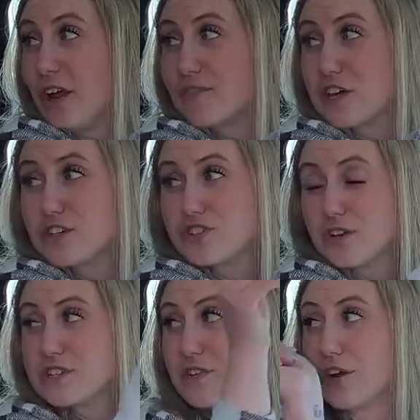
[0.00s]
you have the
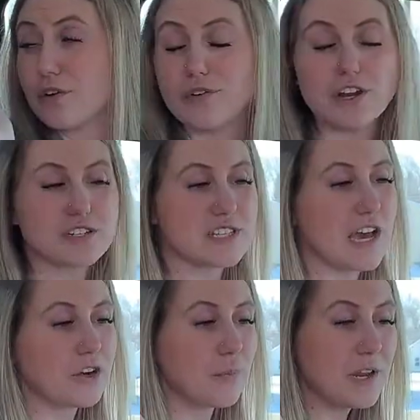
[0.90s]
controls for your rear
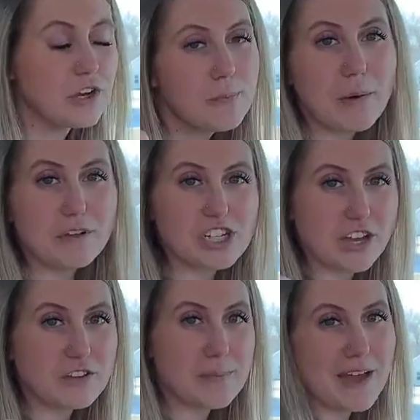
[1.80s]
slider window, but we'll
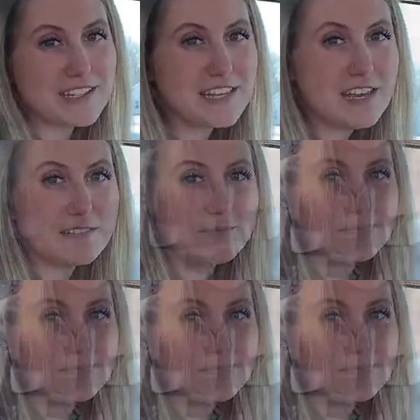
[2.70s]
check out the back seat.